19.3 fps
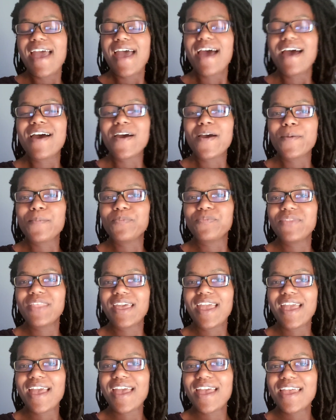
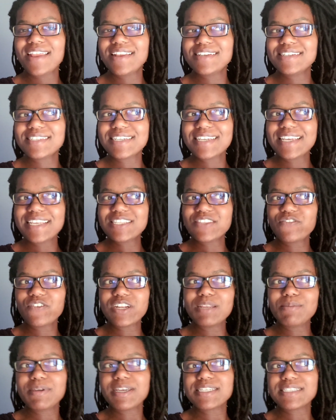And it's
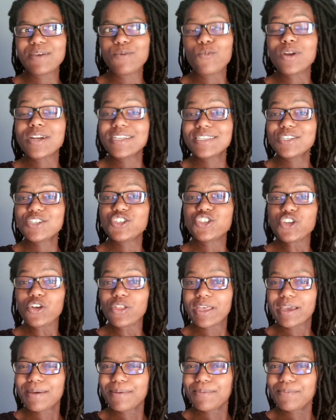funny because I wanted to show
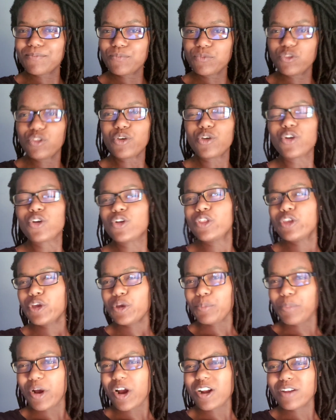like the earlier
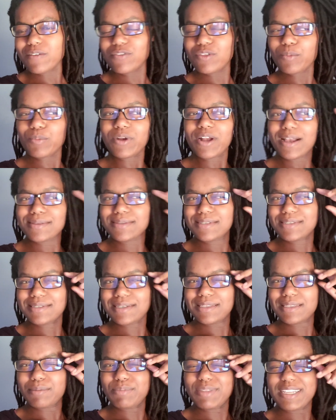part of the process,
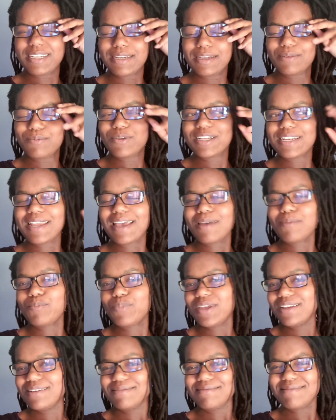like the blending and whatnot,
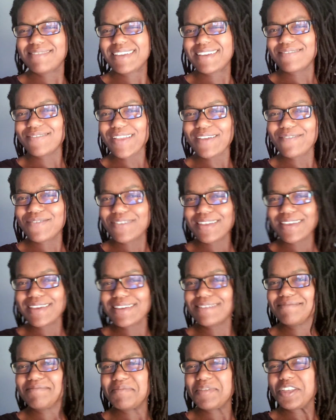but I feel
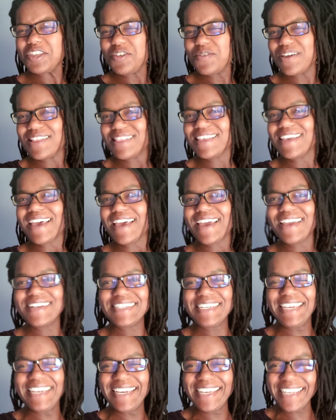like you get the
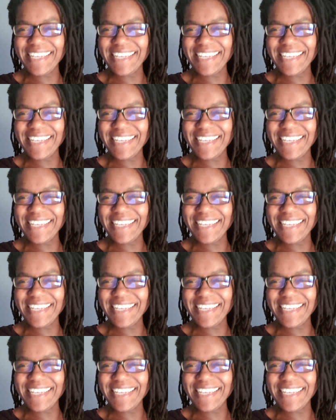idea.